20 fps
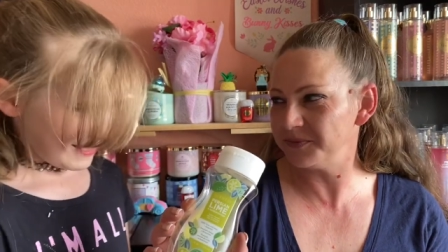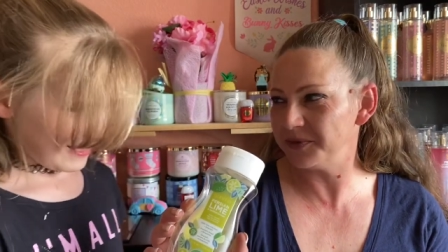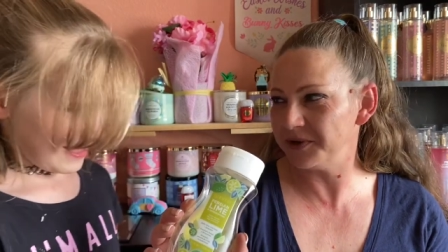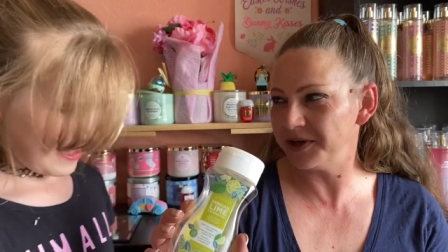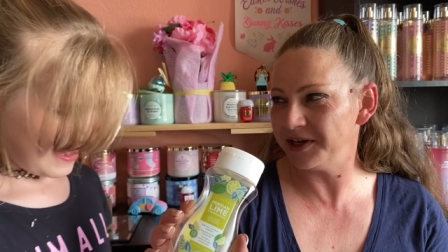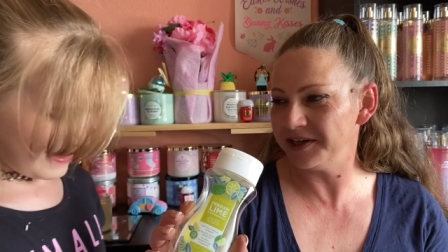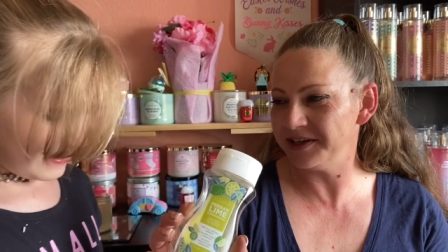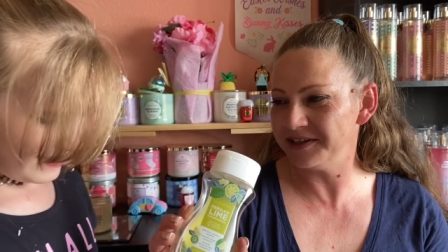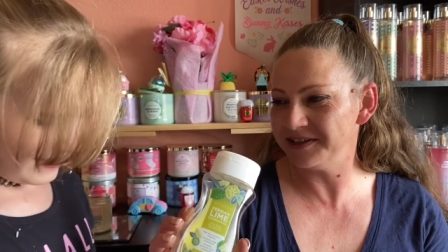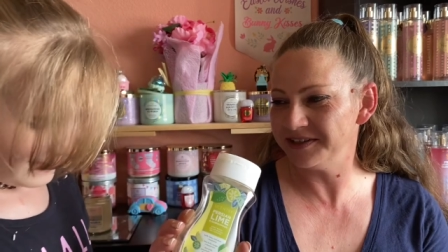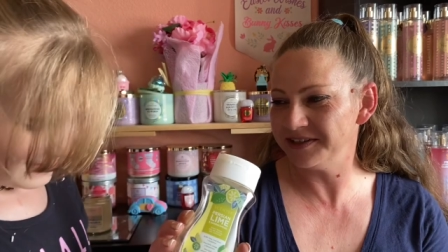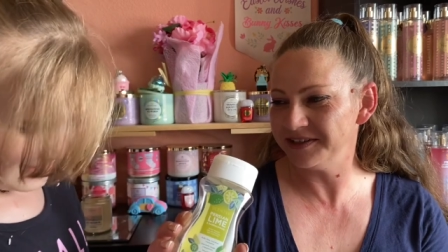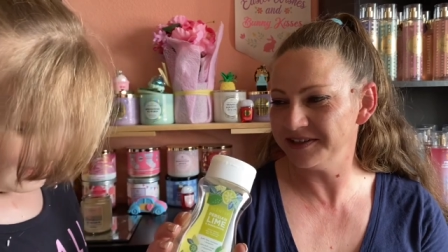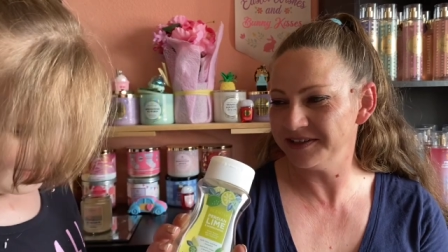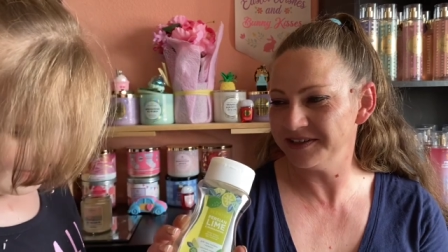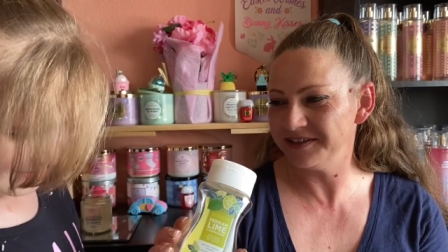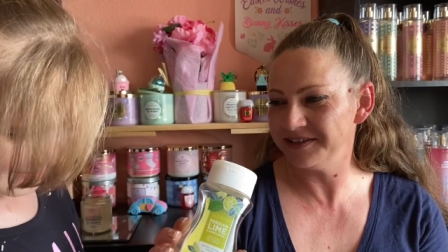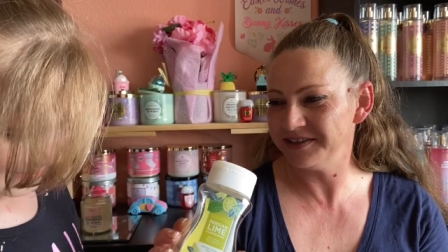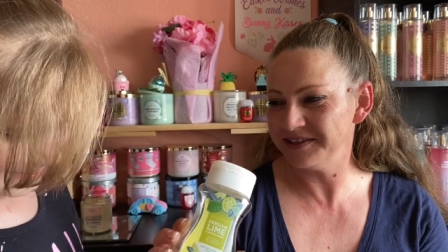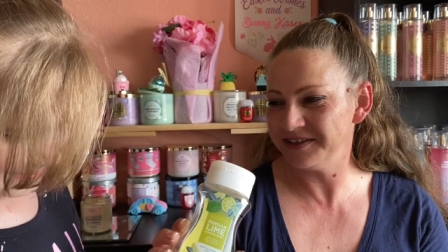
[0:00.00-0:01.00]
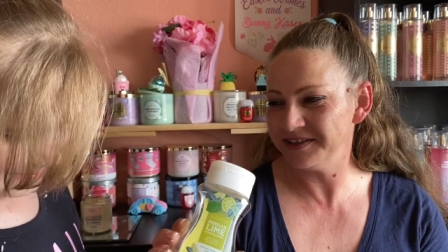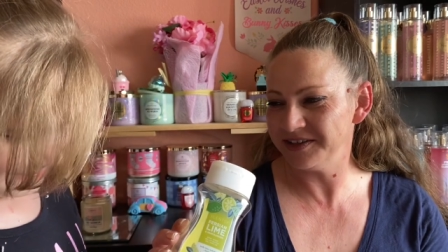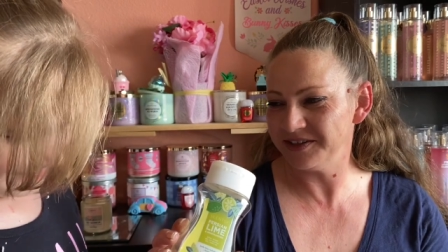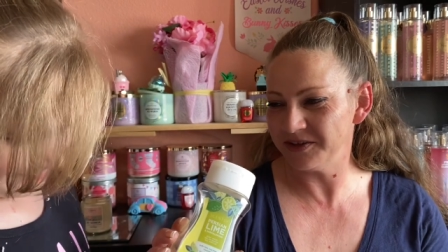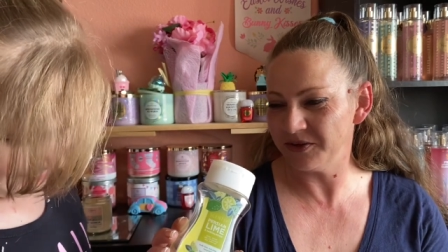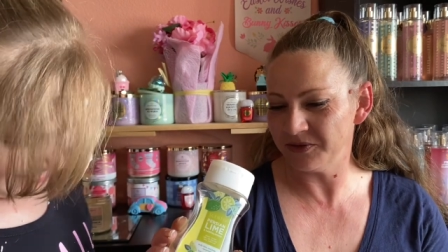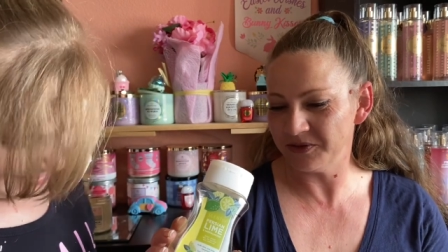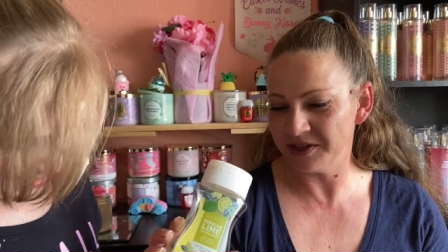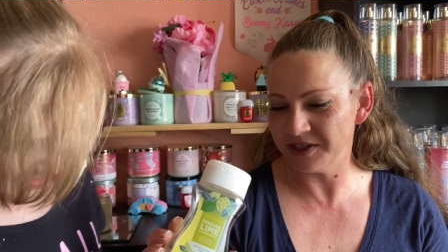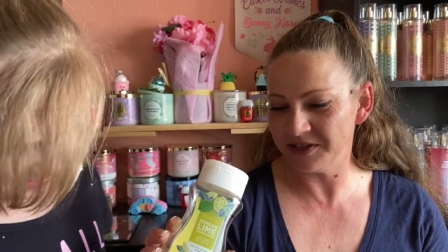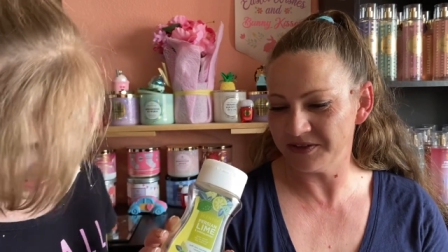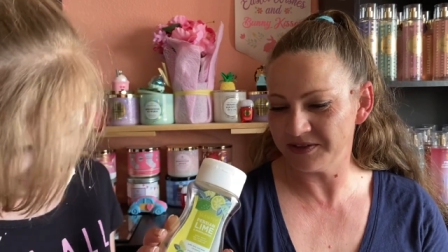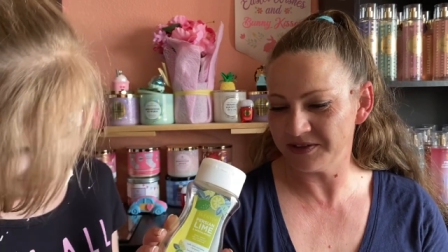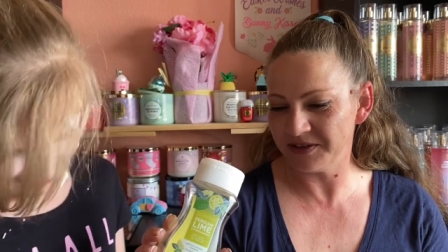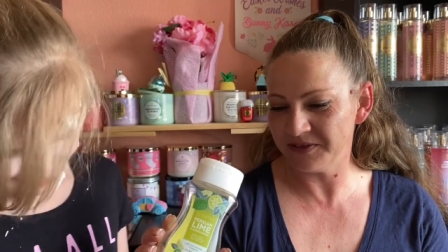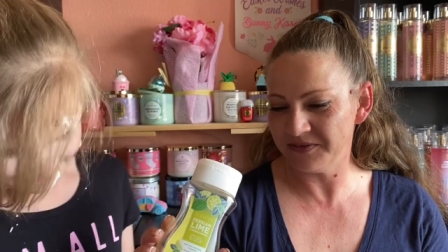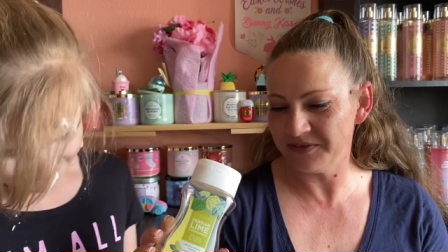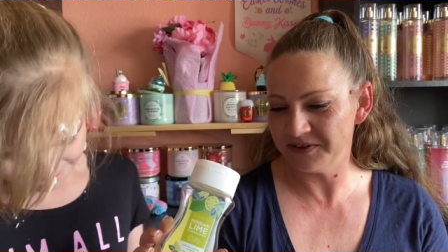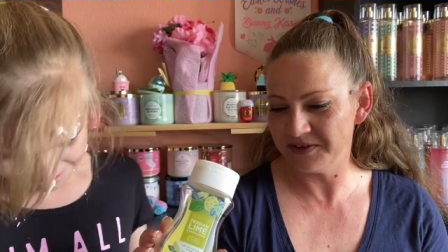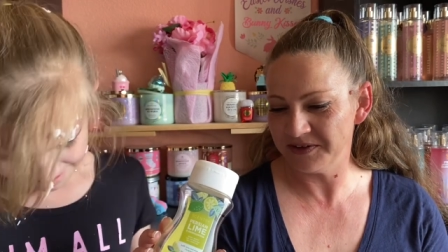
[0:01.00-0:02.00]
but you need to go clean yourself.